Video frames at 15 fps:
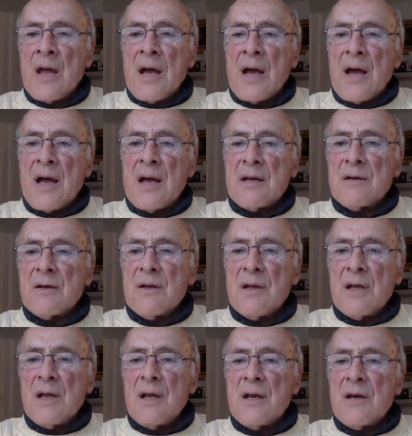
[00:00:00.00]
And
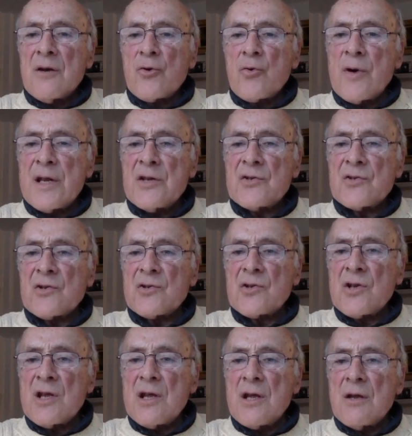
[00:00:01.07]
in
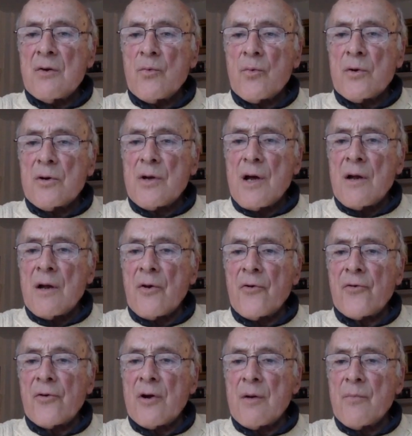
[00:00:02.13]
2016, when Donald
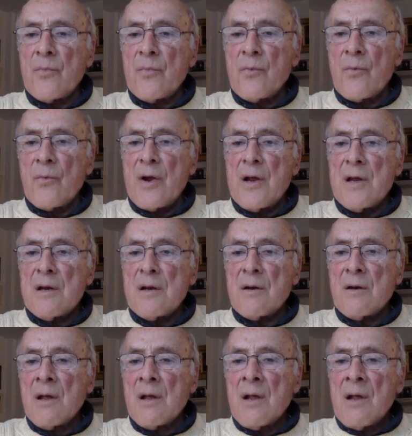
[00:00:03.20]
Trump ran
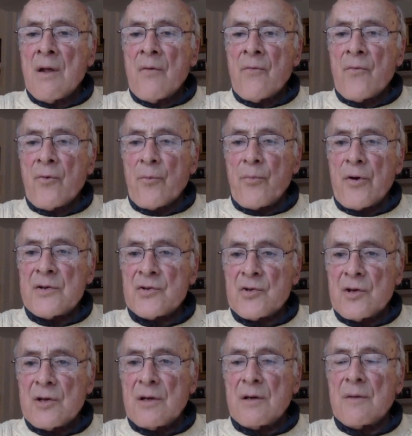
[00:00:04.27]
for
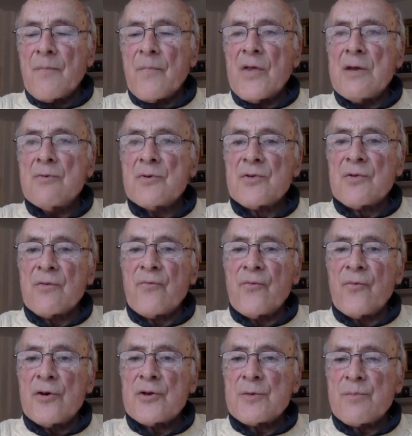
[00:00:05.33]
president, he was the
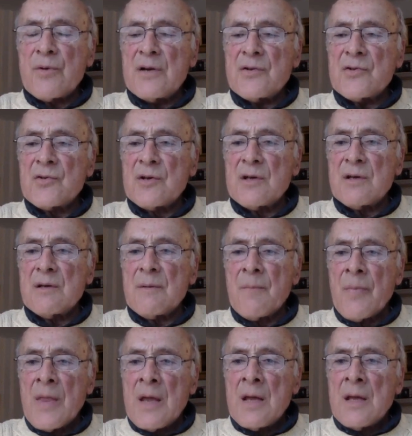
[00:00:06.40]
first president
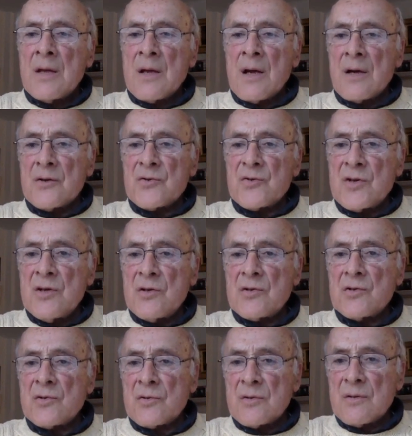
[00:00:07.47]
uh,
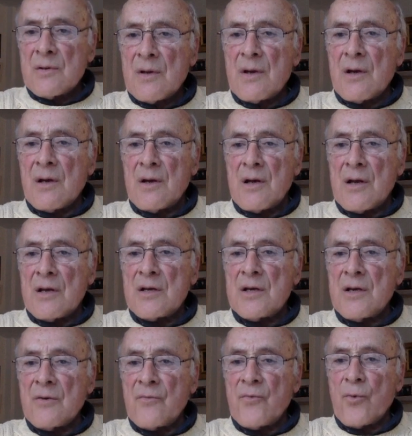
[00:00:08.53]
since uh,
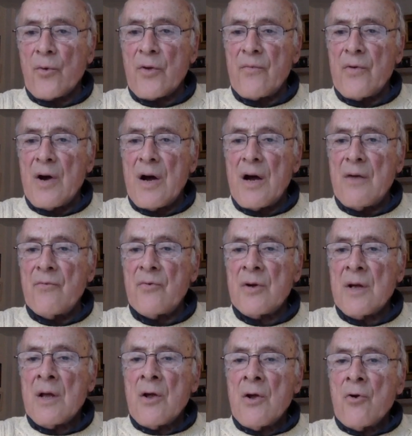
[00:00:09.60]
1945
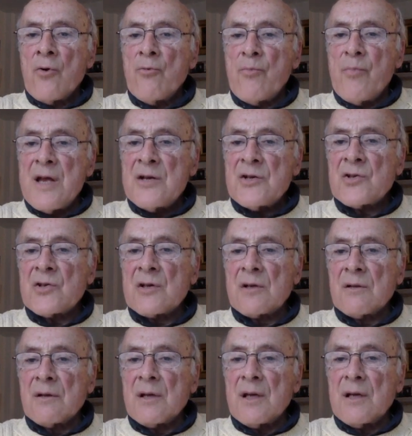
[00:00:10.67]
who
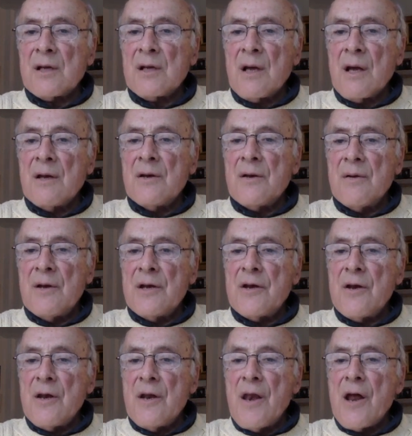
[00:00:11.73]
basically
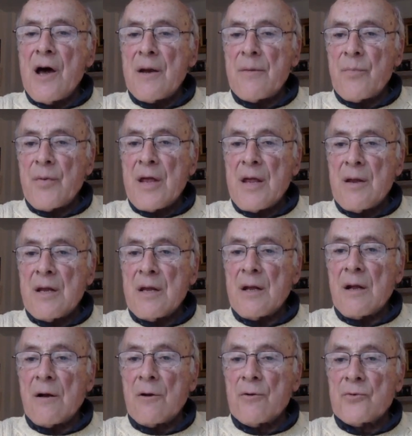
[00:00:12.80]
did not pay
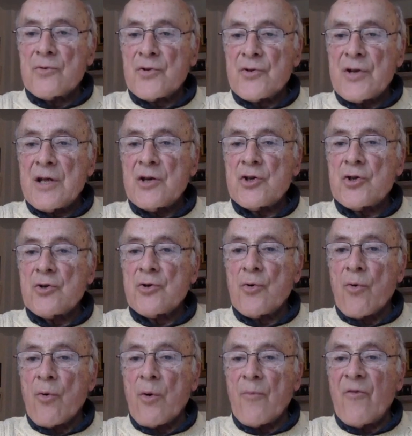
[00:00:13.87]
close attention
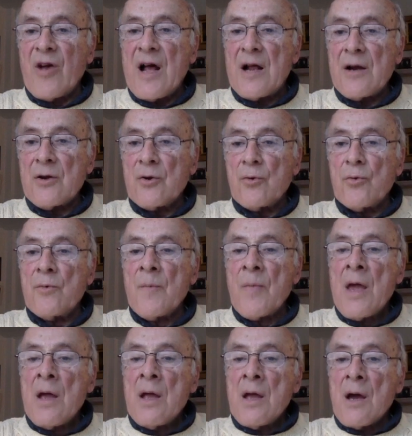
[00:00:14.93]
or value
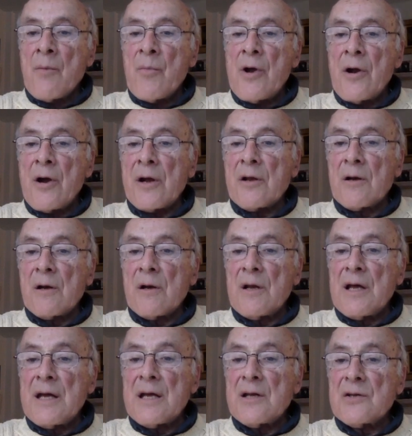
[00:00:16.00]
American
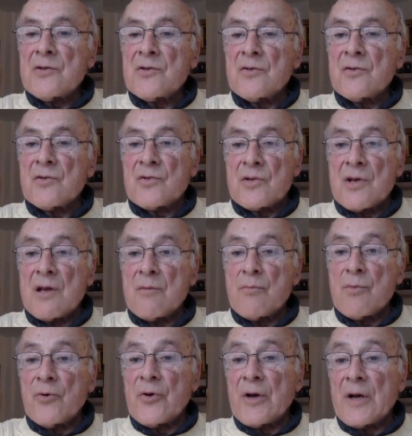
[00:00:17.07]
alliances and
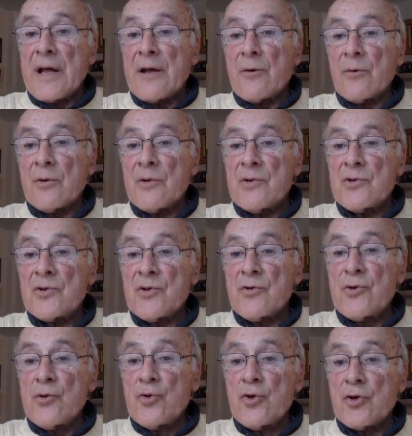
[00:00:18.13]
multilateral
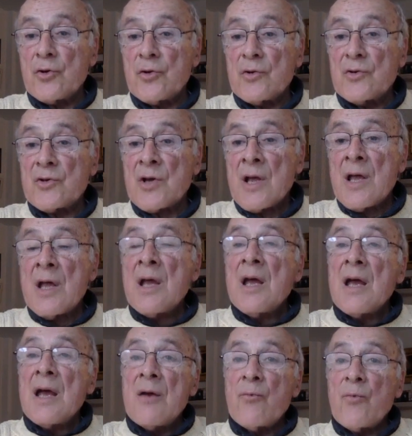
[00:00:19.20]
institutions.
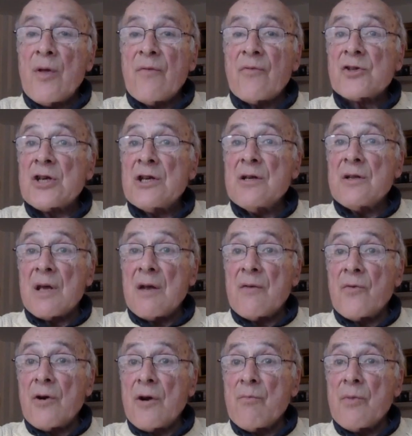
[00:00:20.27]
And we've seen that
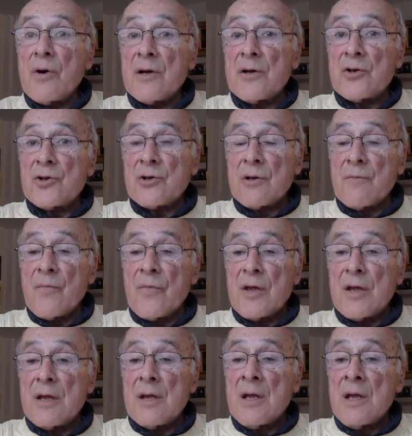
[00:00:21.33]
very much in
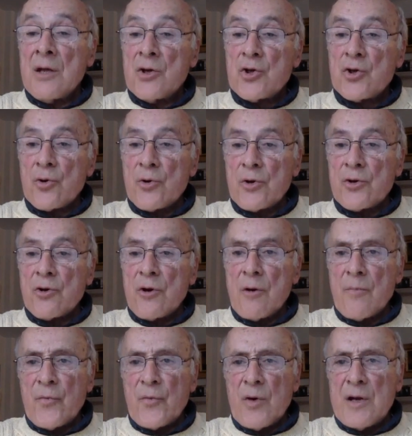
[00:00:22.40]
the short
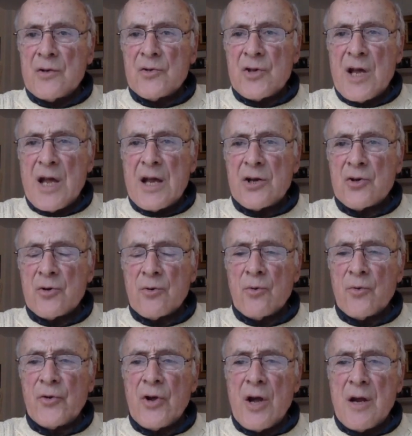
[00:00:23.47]
term
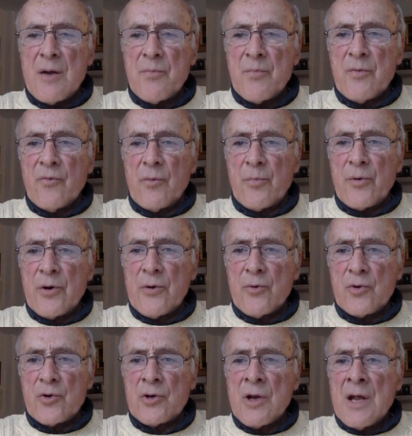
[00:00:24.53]
transactional type of
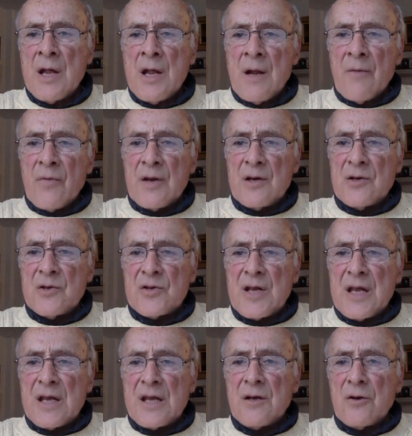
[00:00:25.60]
approach they've
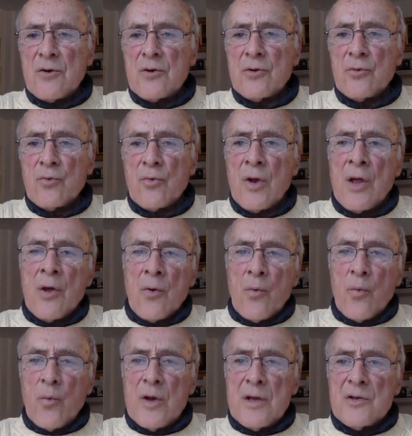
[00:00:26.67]
taken to
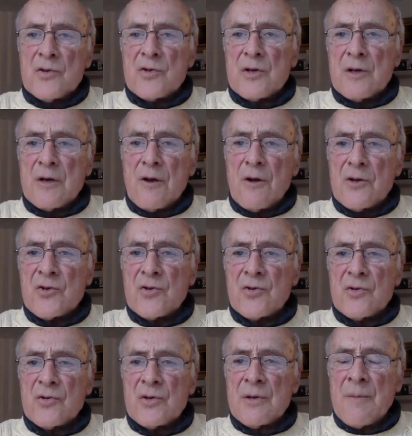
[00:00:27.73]
wins and
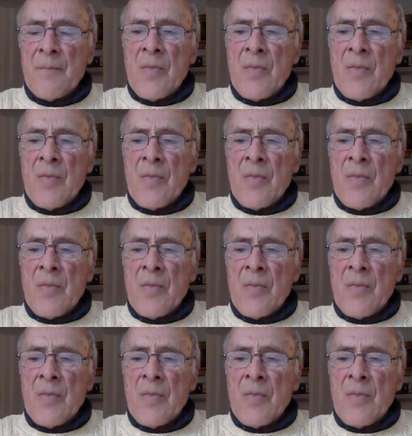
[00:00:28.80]
losses.